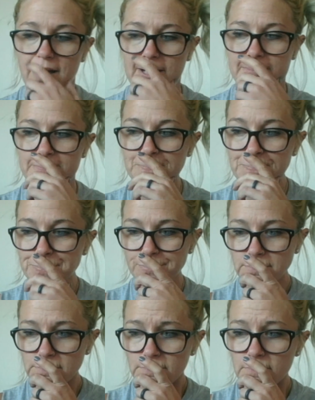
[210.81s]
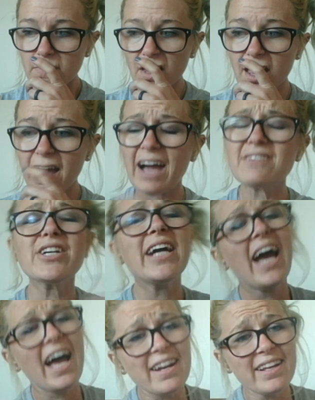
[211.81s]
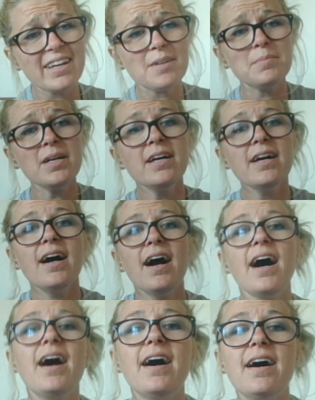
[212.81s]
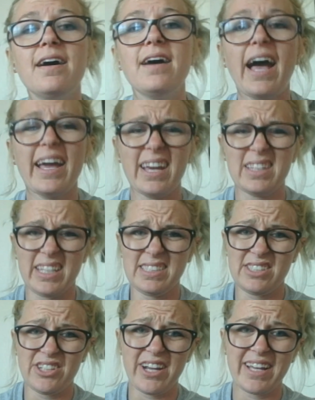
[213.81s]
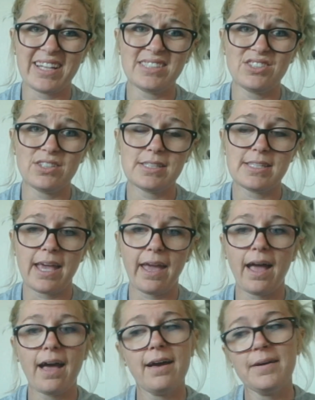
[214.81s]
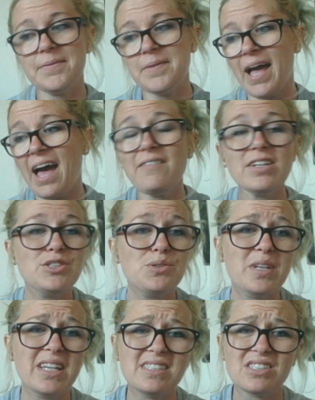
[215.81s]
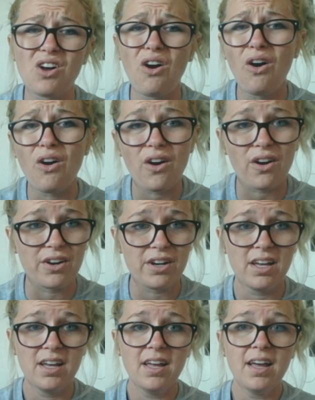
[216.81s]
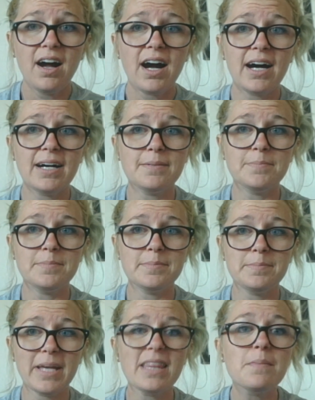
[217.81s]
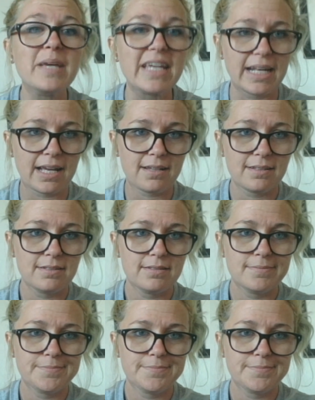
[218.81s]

After I had him, I got lazier, I guess you could say. Having 2 kids is hard in the beginning.